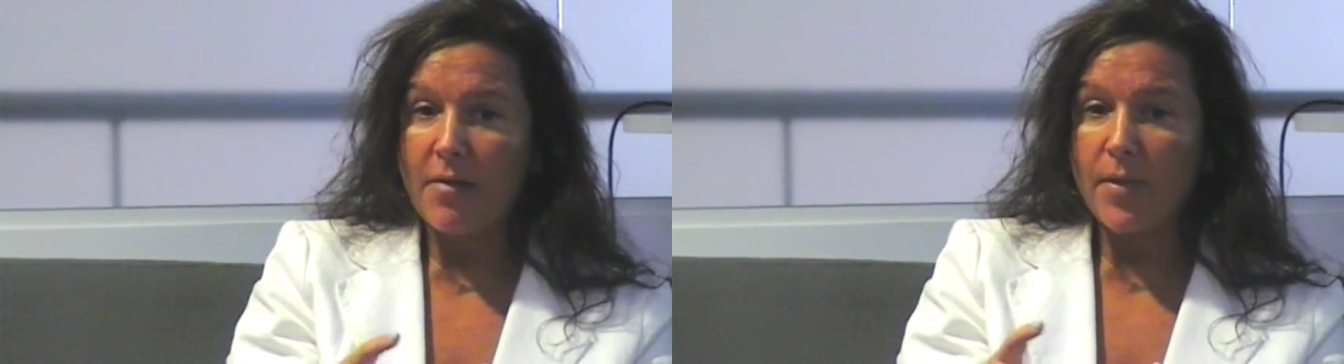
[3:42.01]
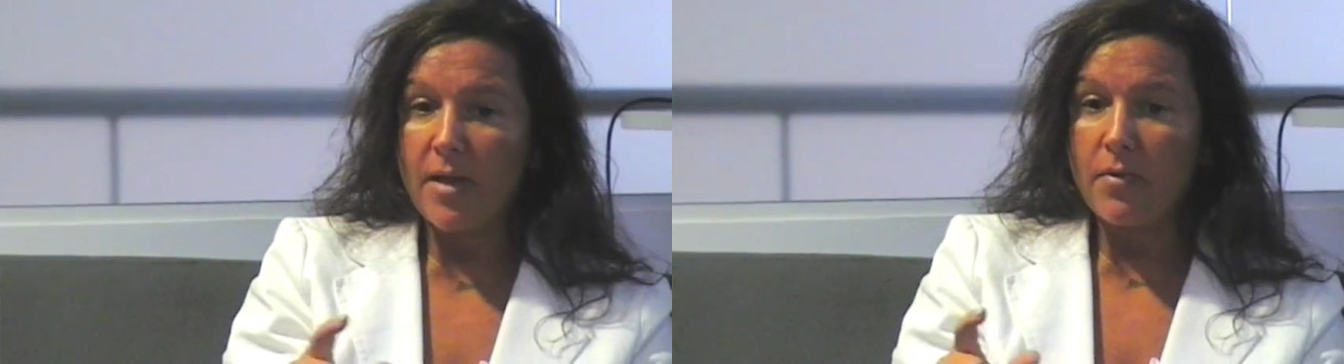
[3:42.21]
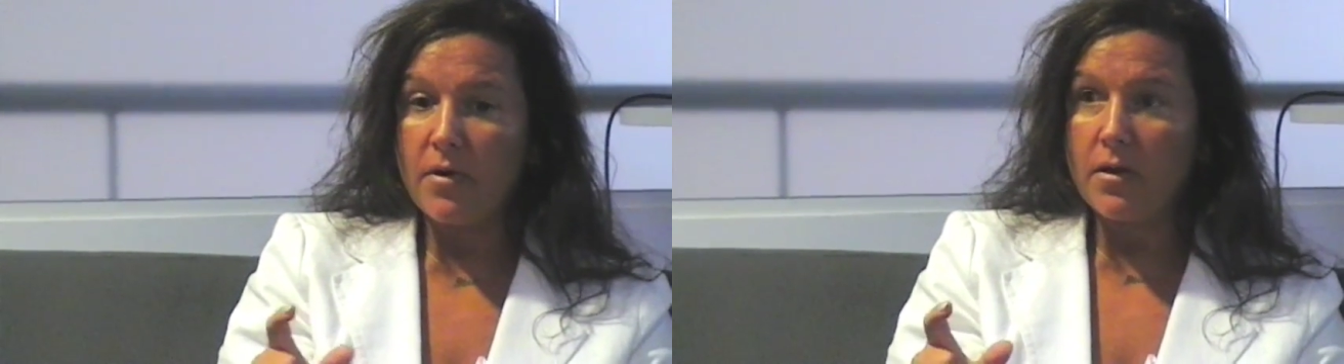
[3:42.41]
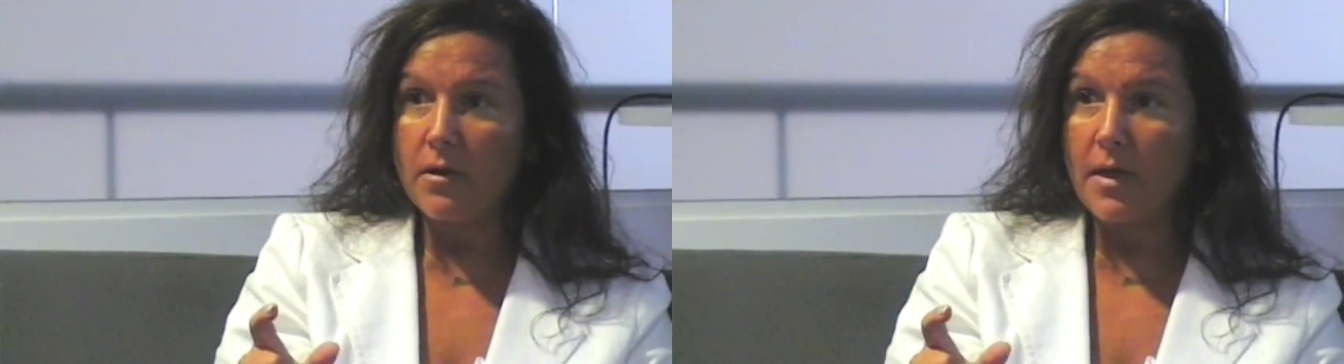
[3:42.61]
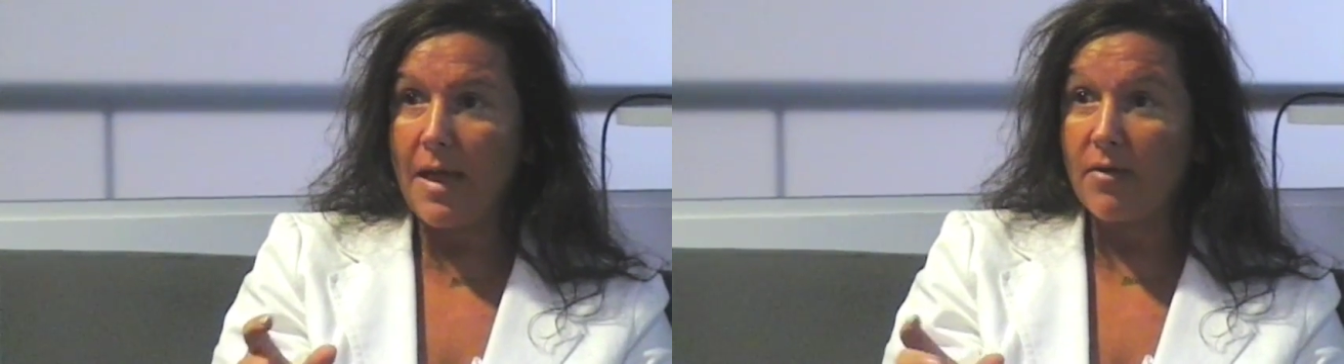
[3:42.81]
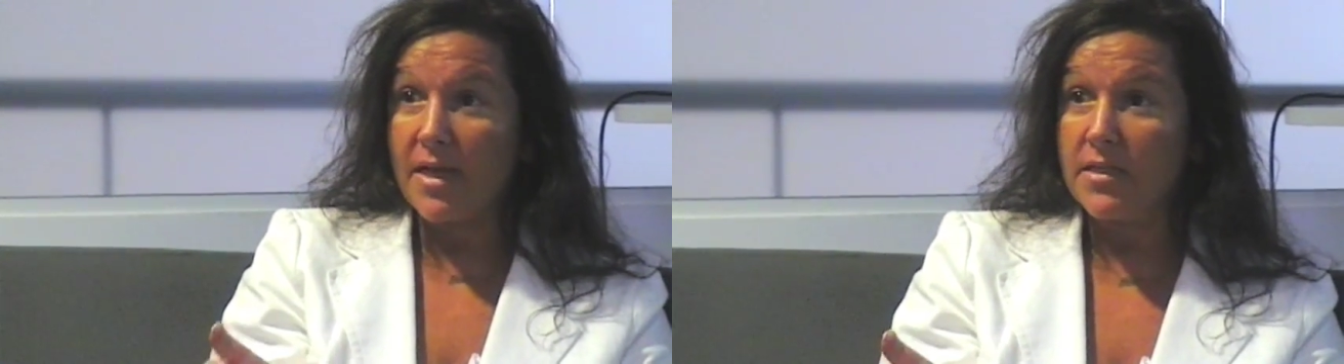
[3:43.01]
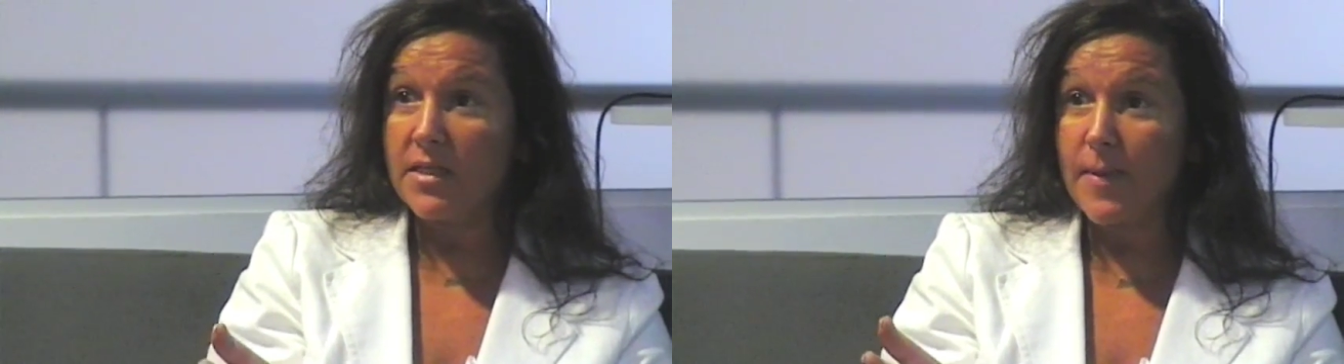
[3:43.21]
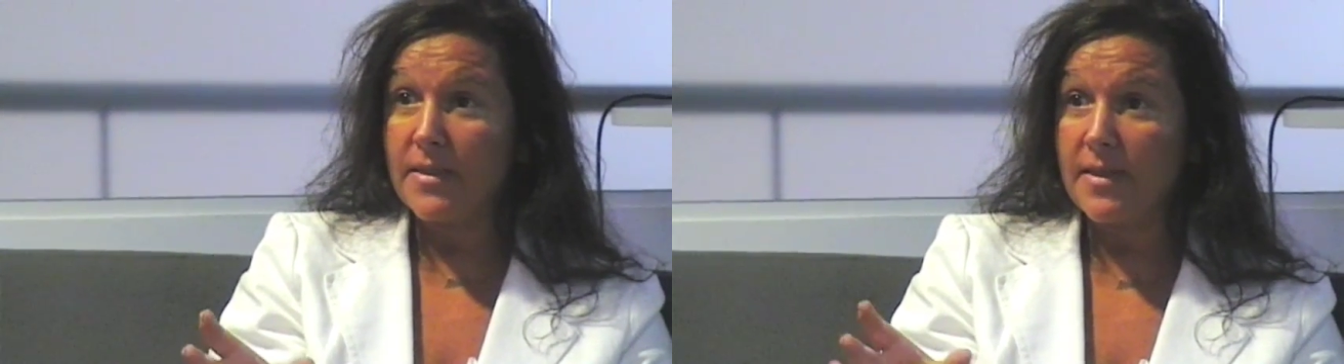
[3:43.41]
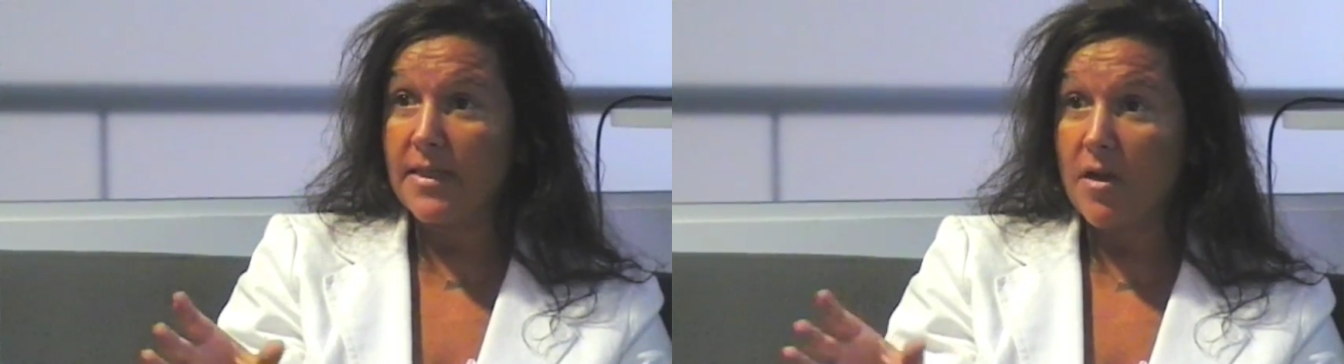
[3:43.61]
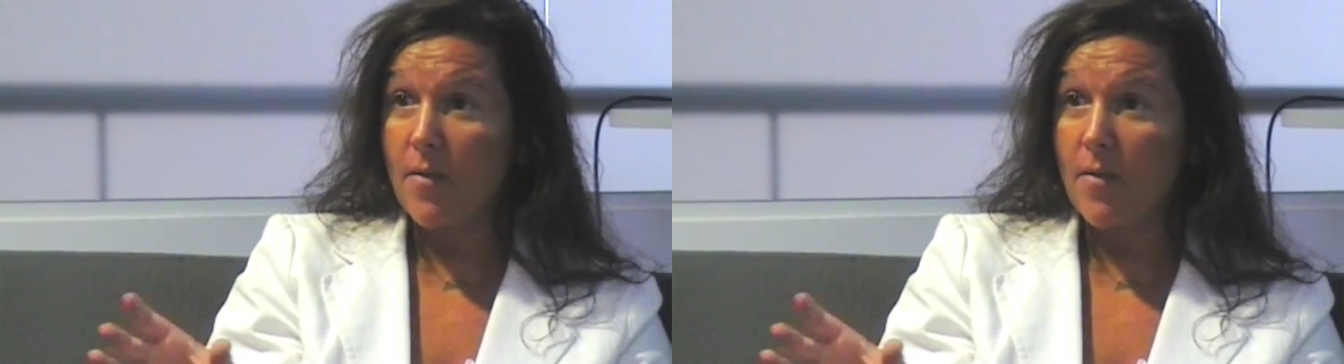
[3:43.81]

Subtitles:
how kids are spending their